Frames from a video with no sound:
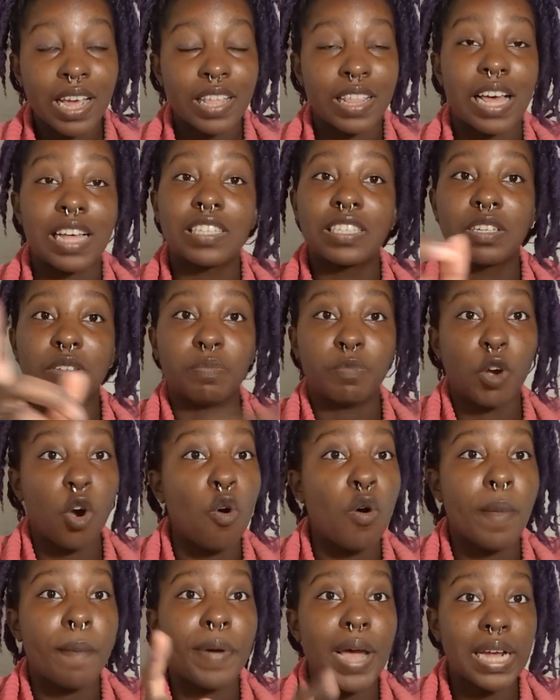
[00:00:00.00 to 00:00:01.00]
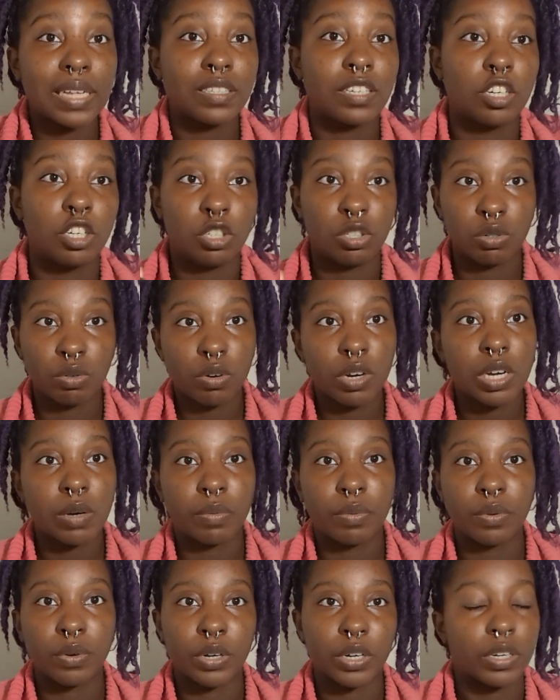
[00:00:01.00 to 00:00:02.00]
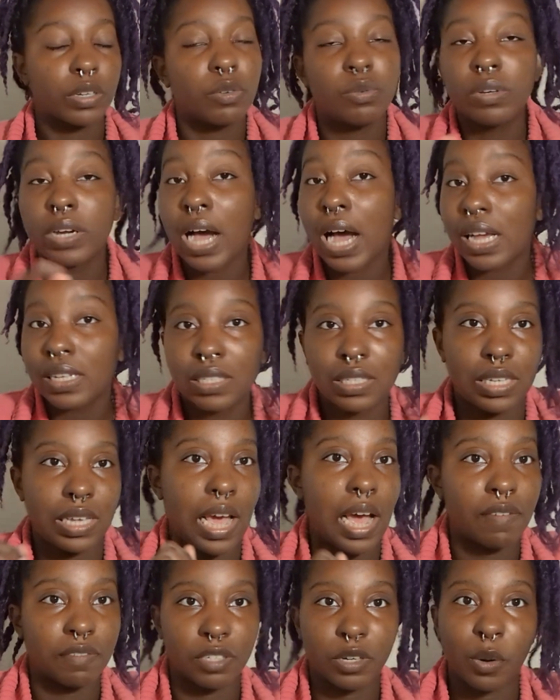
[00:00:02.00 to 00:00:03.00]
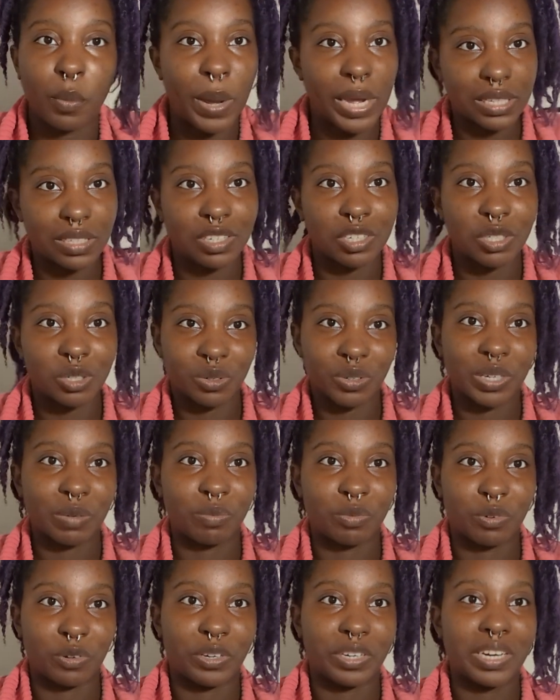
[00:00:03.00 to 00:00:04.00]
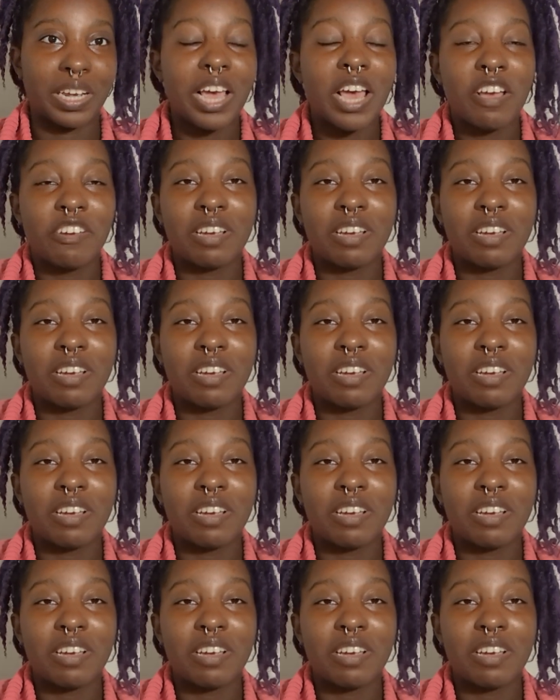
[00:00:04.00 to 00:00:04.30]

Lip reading: That's the going back to the drawing board. You constantly have to go back to the drawing board.